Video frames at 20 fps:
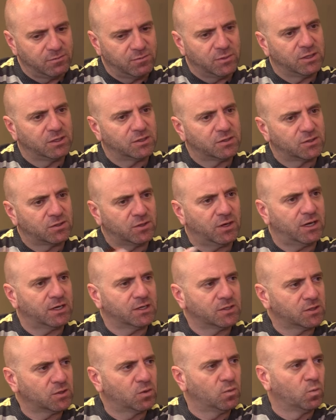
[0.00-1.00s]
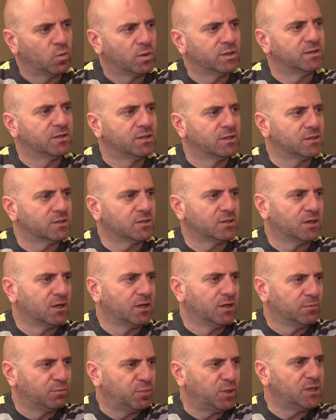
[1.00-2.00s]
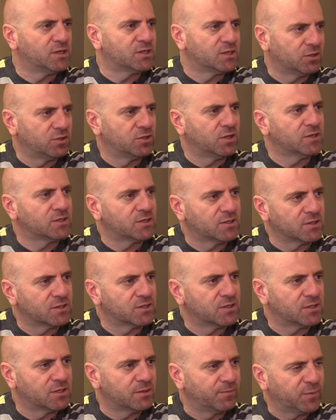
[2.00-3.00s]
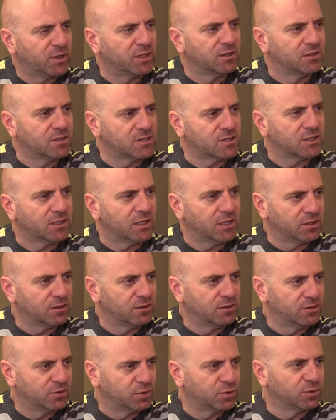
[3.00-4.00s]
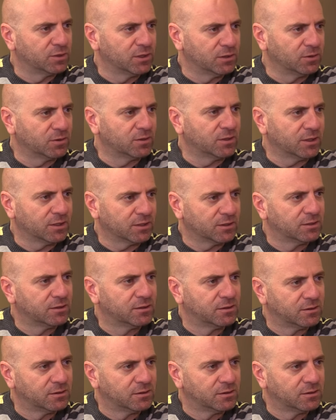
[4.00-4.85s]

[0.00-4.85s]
a means to ask, what does peace and justice in this land truly look like?